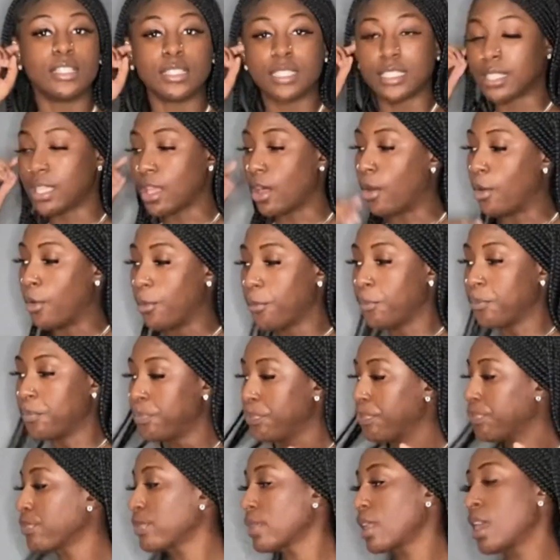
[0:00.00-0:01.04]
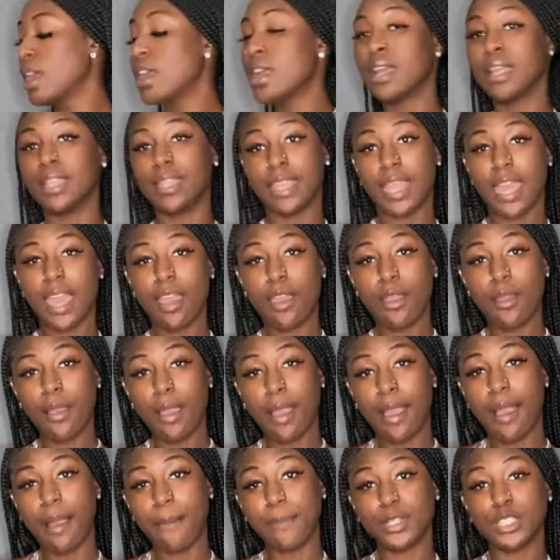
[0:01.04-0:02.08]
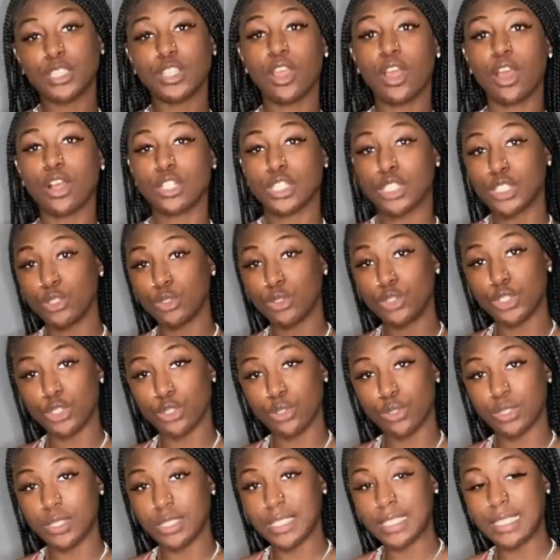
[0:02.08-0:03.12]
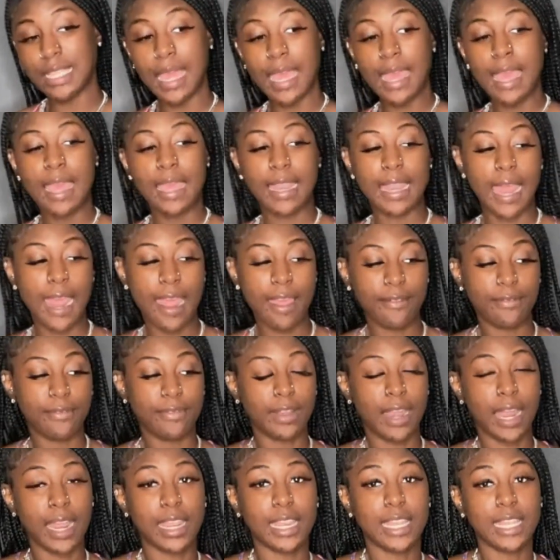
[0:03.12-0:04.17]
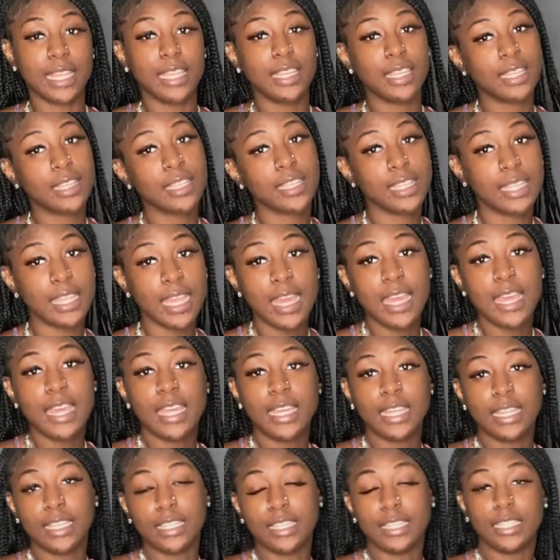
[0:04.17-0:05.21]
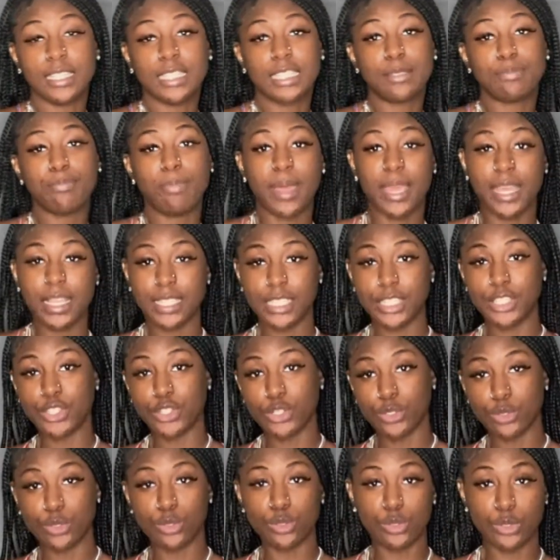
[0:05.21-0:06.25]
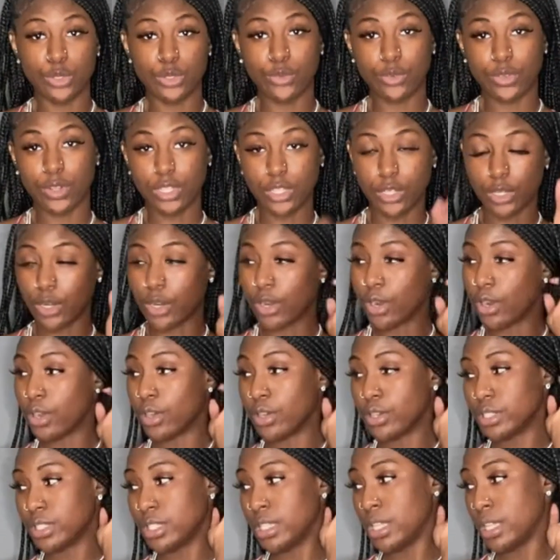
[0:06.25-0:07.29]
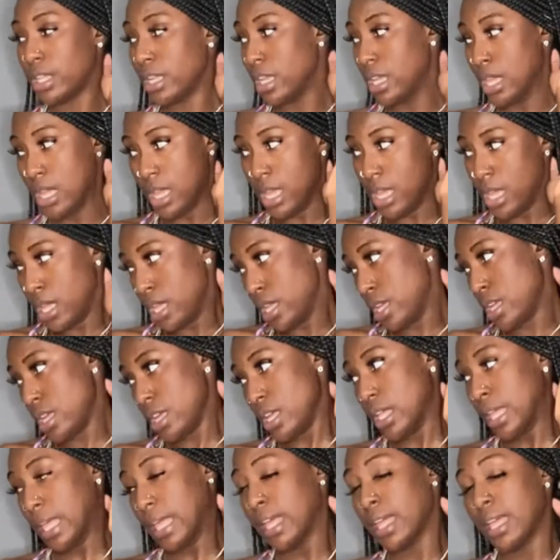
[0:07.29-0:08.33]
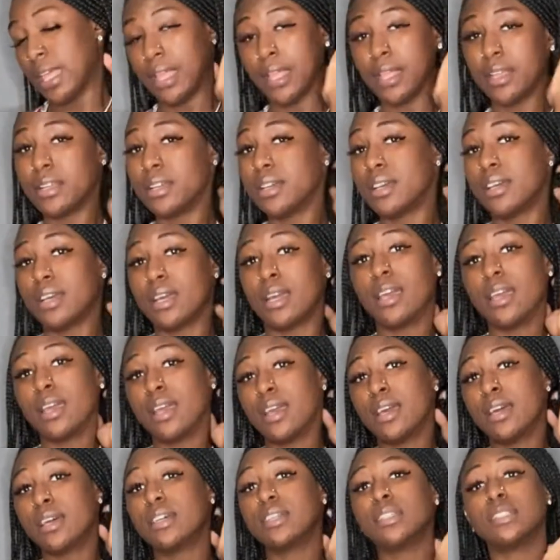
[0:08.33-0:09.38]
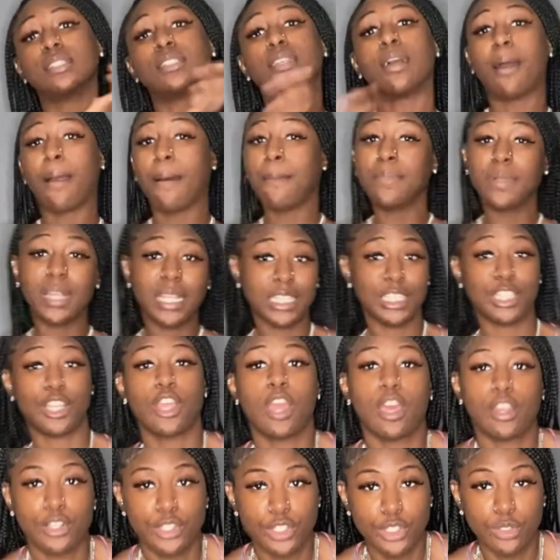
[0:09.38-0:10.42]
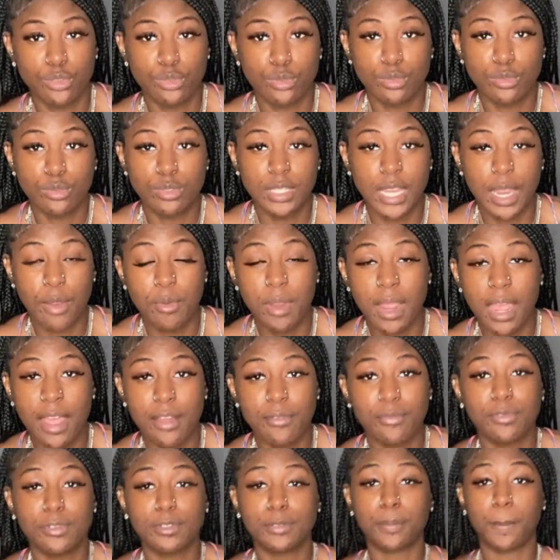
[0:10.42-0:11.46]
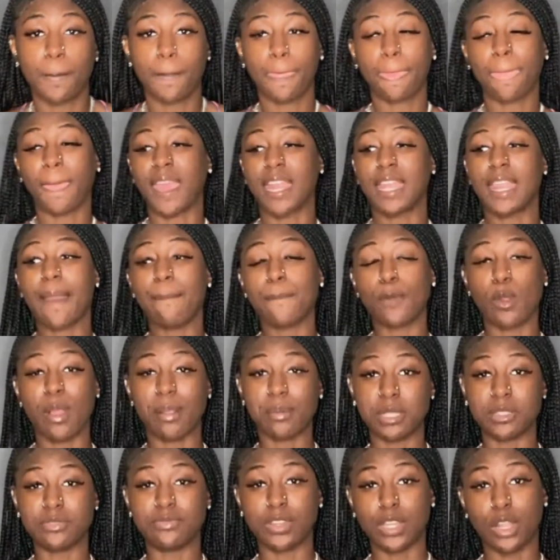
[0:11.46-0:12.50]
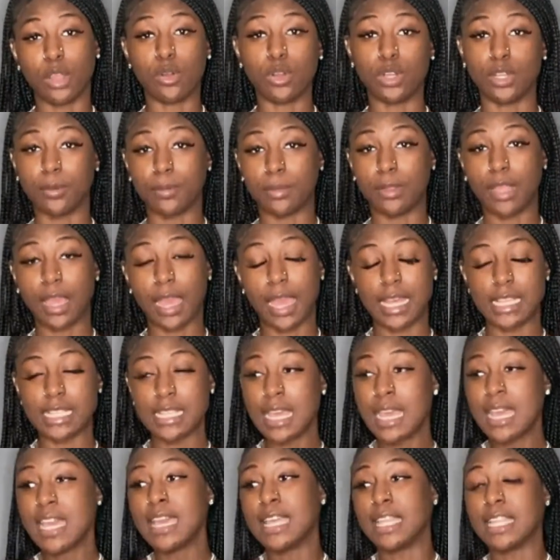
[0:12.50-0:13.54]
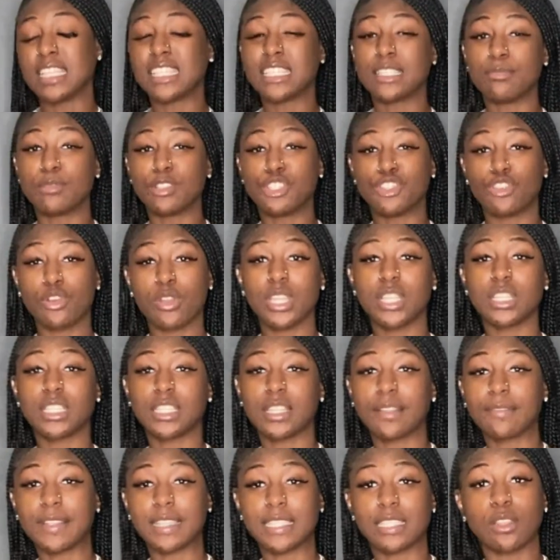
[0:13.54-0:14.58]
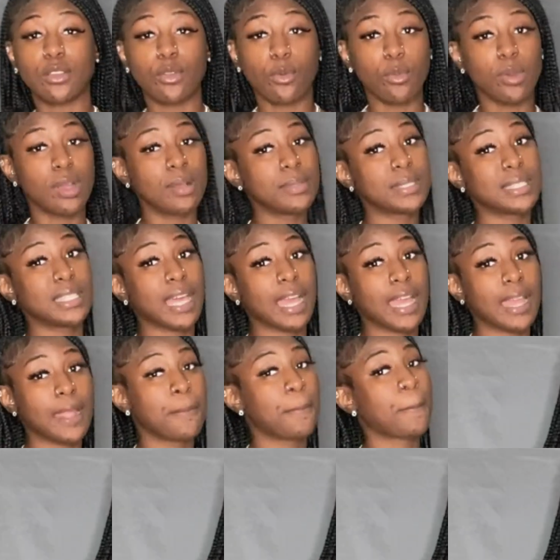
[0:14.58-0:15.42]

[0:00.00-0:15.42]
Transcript: So, now I'm gonna show y'all two shoes. They have like the space shoes for the little girls and I'm going to show y'all the shoes that we have. And I'm gonna wrap this video up, you guys. This is majority of the stuff that's on the website.